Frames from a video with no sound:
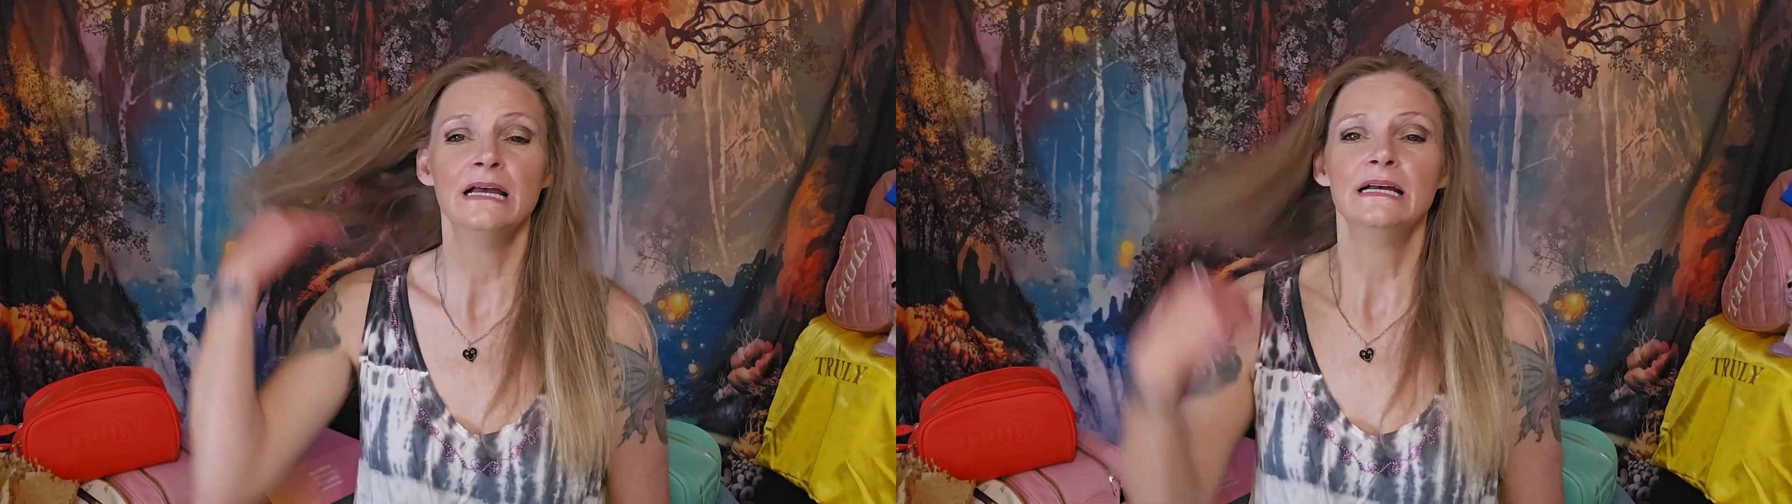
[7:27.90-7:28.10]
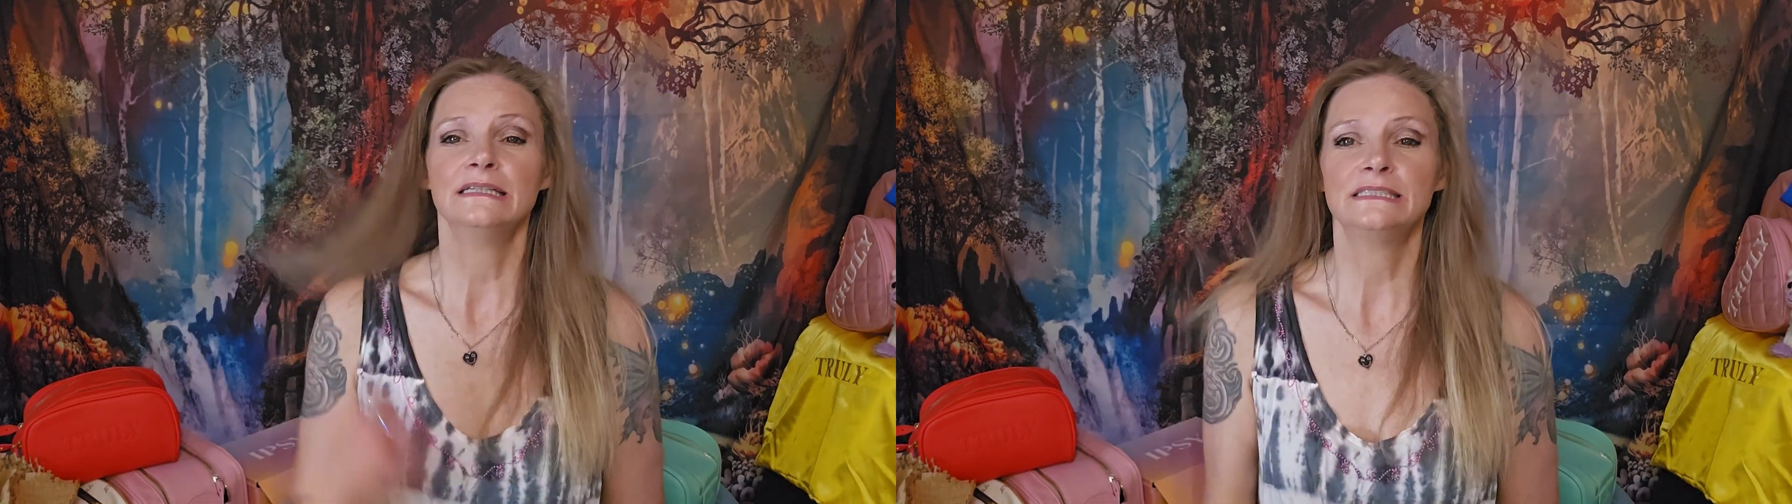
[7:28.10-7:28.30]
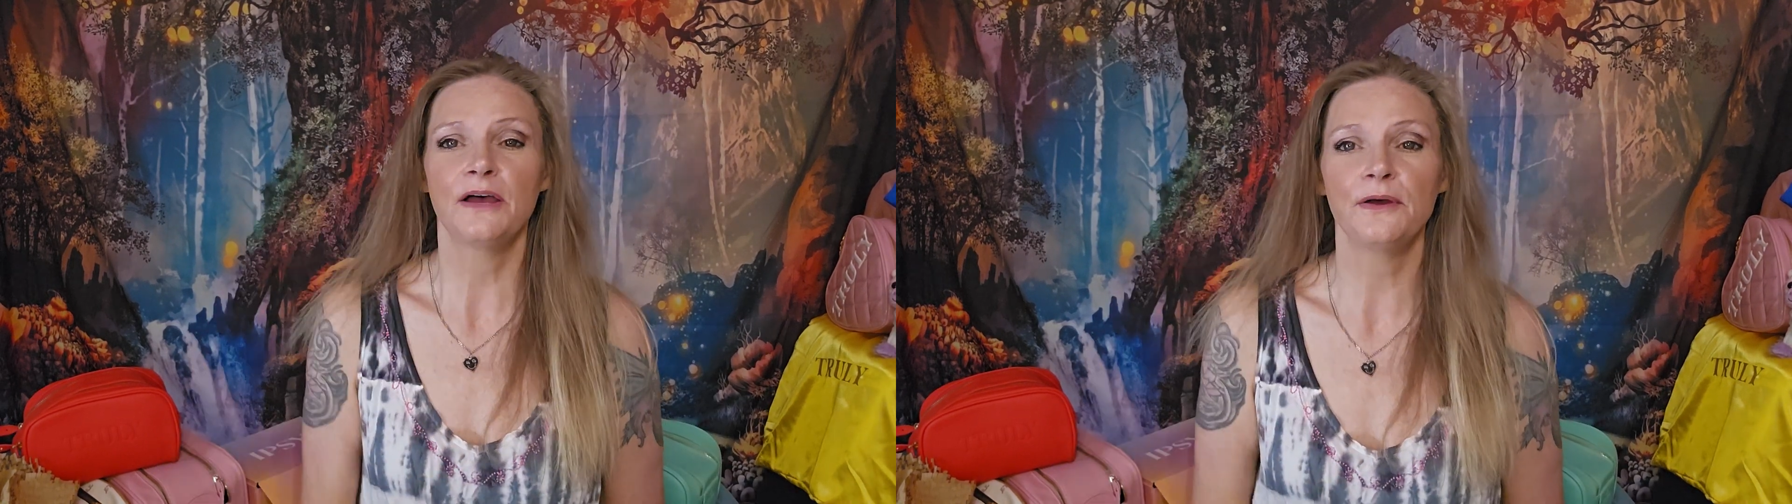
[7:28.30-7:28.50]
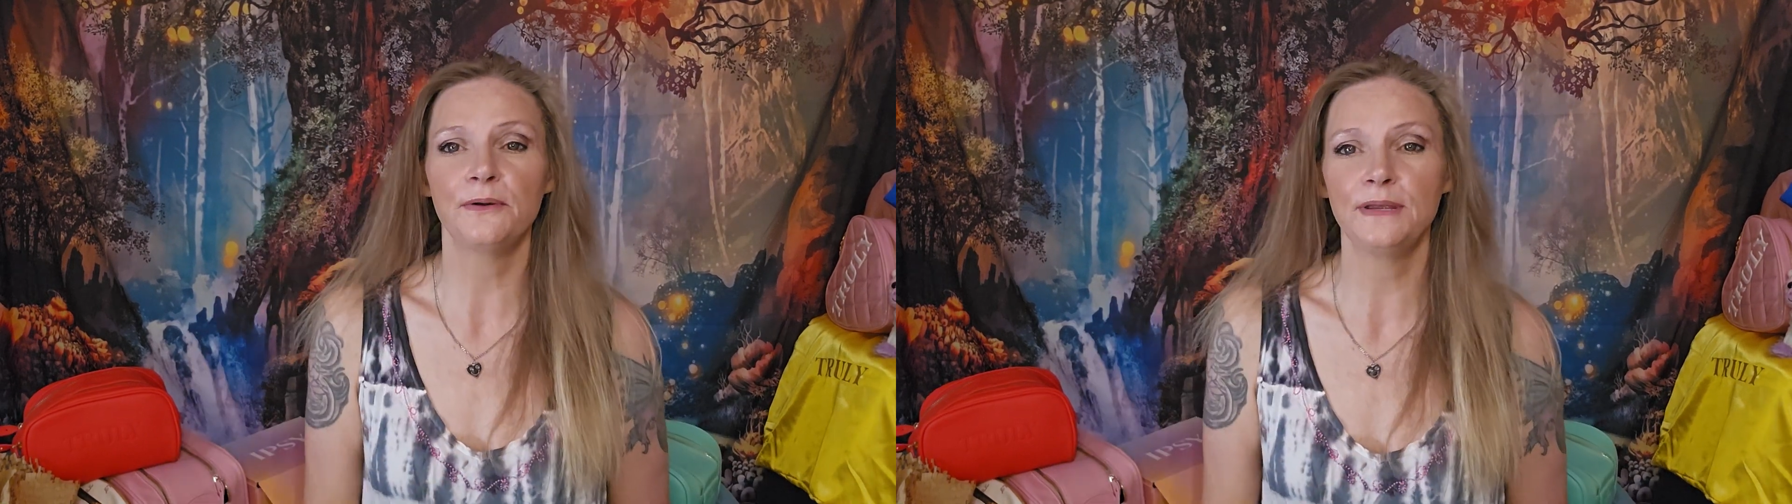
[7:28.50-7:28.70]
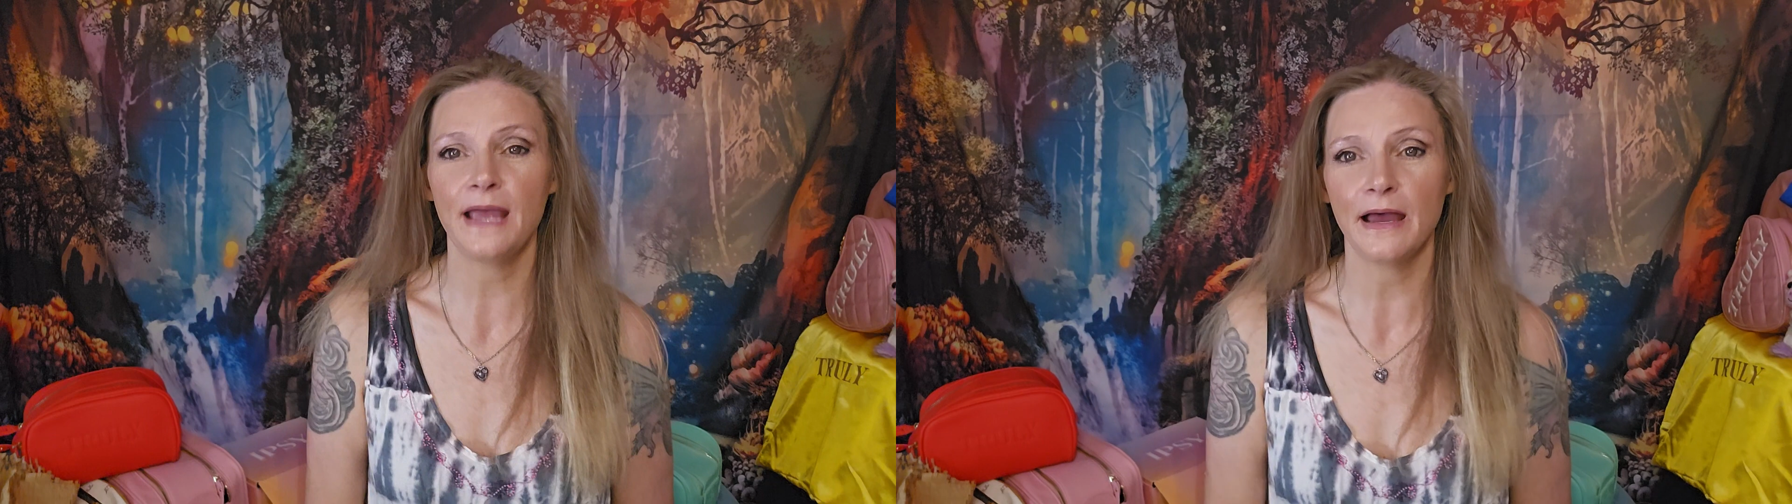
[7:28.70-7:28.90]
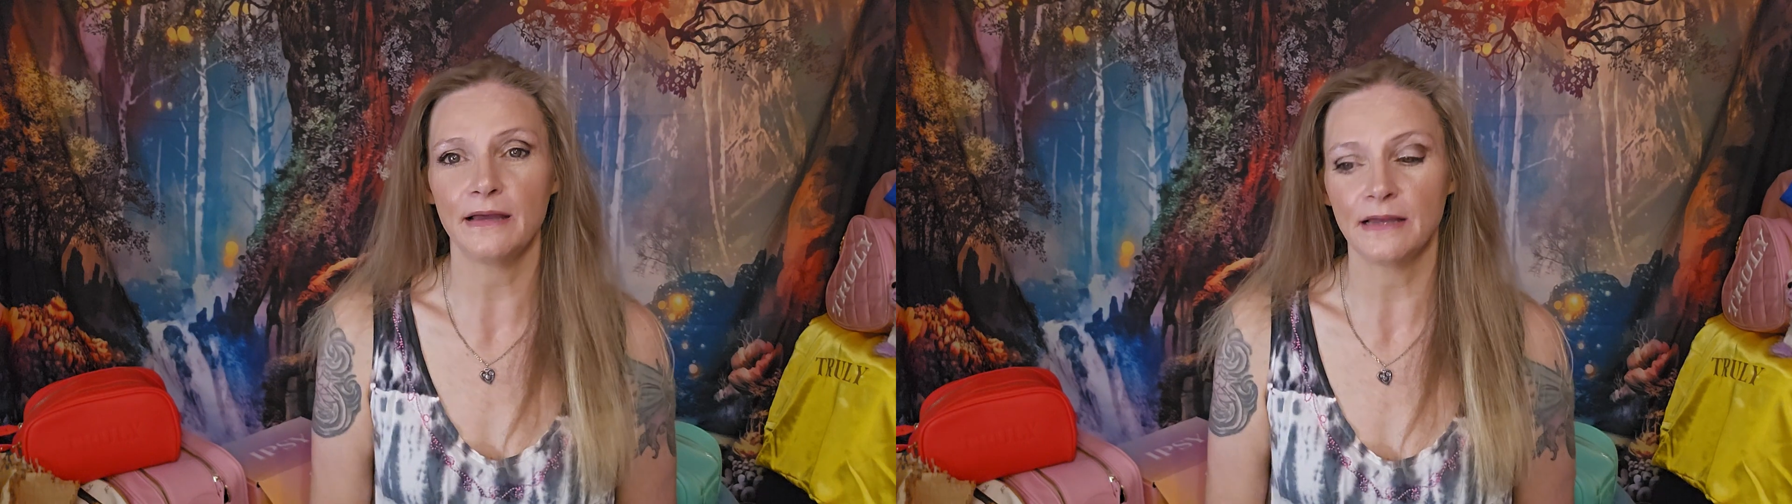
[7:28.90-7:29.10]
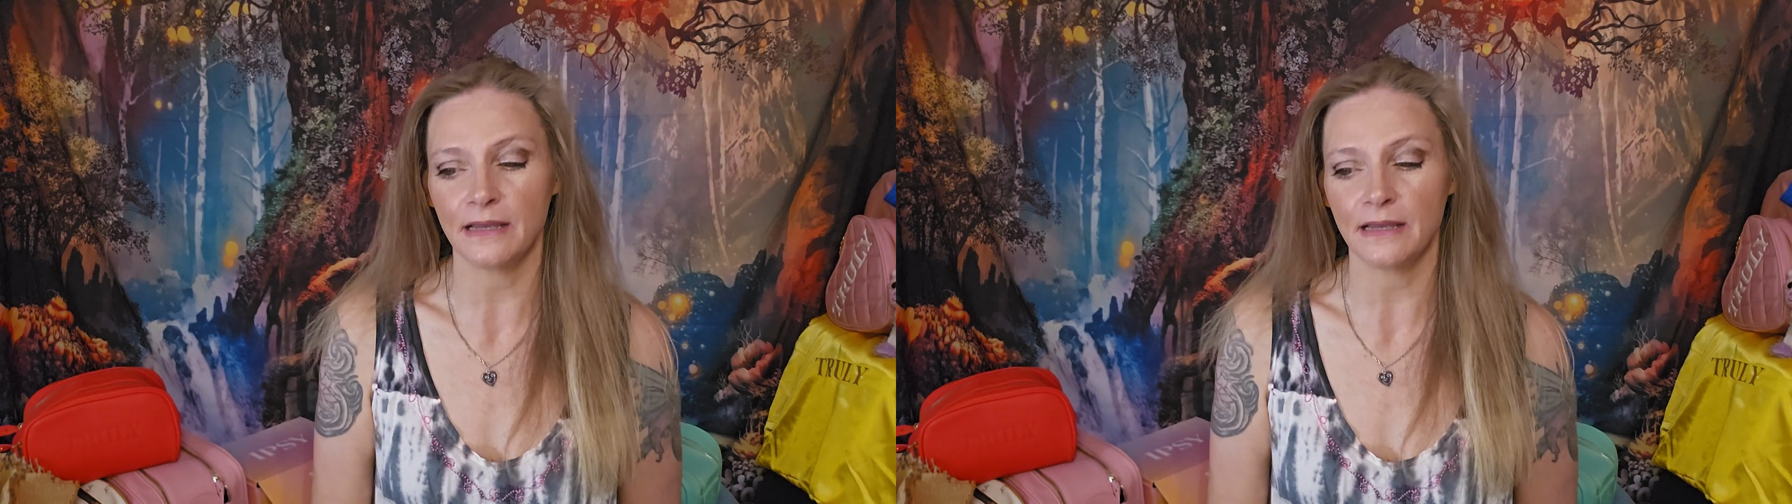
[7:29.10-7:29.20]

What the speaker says: So yeah,